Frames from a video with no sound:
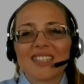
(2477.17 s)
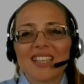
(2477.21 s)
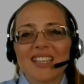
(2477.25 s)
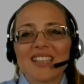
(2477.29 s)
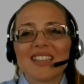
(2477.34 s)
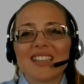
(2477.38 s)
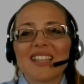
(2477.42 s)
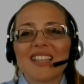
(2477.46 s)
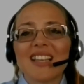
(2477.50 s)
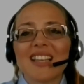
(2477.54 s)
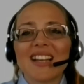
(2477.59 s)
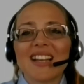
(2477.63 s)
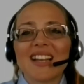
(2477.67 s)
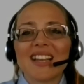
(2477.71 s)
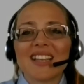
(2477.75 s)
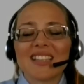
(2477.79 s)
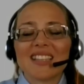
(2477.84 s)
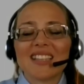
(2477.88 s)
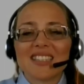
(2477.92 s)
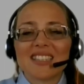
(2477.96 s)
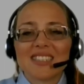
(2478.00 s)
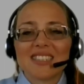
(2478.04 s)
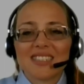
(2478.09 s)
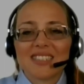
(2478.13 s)
And then I
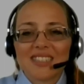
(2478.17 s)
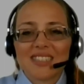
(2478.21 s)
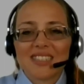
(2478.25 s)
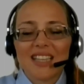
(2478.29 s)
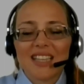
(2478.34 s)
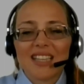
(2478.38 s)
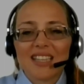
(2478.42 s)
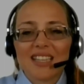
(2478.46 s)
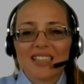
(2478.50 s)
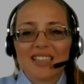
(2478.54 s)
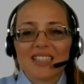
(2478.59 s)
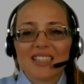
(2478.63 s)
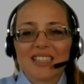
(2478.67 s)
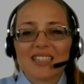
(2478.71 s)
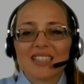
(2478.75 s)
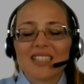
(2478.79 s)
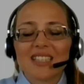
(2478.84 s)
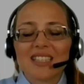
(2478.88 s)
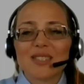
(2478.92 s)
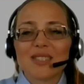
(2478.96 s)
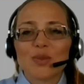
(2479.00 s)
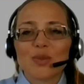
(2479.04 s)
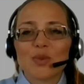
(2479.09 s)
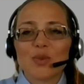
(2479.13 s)
understand that
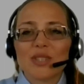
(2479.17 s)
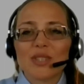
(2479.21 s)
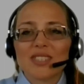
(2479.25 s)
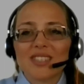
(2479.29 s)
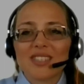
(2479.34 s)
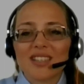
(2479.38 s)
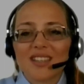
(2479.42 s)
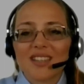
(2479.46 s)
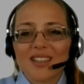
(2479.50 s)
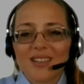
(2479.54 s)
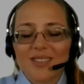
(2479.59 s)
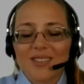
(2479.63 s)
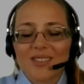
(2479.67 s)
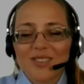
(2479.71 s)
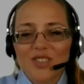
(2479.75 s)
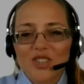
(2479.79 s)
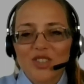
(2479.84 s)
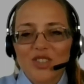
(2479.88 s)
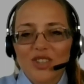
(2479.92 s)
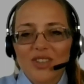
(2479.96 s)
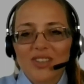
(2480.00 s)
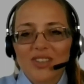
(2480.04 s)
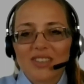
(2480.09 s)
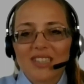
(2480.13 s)
this was a
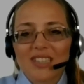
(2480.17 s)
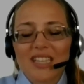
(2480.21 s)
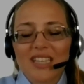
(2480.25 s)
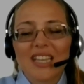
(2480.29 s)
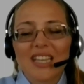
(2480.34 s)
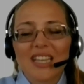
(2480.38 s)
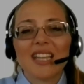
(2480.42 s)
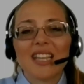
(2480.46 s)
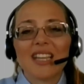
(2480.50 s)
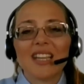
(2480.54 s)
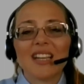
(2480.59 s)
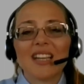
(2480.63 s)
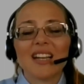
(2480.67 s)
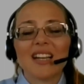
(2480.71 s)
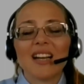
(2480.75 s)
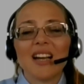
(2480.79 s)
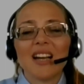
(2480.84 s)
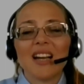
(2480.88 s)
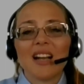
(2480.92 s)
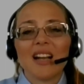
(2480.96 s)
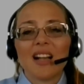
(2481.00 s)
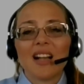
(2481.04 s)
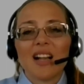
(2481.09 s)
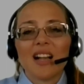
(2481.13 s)
cultural thing
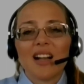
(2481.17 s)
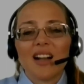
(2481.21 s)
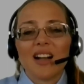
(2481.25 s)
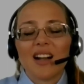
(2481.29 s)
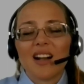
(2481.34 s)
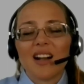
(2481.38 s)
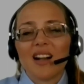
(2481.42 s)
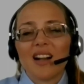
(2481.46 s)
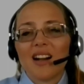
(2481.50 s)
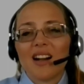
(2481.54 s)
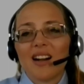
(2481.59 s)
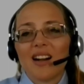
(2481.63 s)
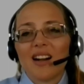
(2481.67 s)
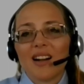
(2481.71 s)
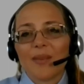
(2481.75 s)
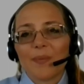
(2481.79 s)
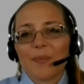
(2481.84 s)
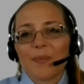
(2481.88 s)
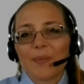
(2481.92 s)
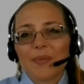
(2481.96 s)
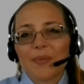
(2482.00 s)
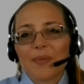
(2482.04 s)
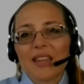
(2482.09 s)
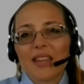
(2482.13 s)

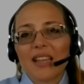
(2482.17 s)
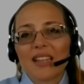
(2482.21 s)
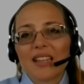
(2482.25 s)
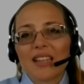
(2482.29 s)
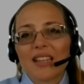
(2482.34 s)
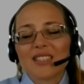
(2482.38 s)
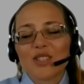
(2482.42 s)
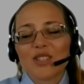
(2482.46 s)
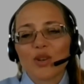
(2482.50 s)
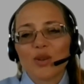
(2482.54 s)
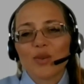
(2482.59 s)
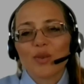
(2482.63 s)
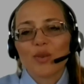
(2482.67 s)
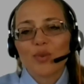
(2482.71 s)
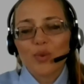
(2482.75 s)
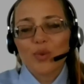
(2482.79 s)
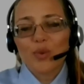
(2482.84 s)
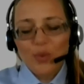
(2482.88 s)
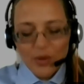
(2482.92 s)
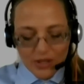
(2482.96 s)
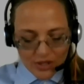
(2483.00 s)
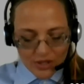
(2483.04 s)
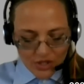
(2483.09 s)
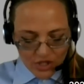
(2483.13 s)
um, and so if
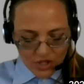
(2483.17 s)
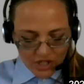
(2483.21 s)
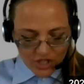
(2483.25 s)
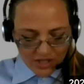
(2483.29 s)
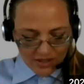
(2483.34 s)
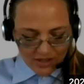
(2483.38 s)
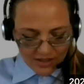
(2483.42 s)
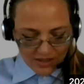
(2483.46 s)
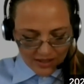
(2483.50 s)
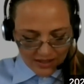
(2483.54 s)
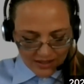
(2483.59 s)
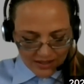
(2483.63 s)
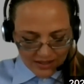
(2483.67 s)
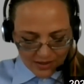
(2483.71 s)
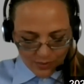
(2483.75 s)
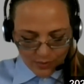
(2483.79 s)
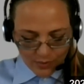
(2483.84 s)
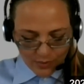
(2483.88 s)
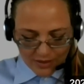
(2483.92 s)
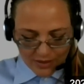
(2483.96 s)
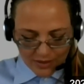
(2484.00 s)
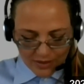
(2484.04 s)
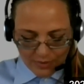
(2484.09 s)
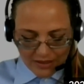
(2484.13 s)
you want to share a little
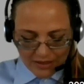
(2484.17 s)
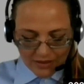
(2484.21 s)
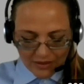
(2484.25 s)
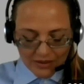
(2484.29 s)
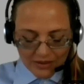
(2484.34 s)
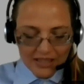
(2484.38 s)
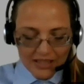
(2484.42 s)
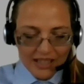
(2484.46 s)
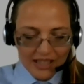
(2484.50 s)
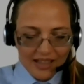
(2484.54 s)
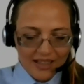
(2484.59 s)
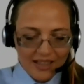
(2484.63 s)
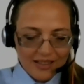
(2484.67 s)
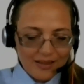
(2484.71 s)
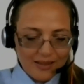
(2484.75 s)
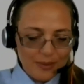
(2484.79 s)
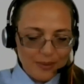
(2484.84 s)
bit about that.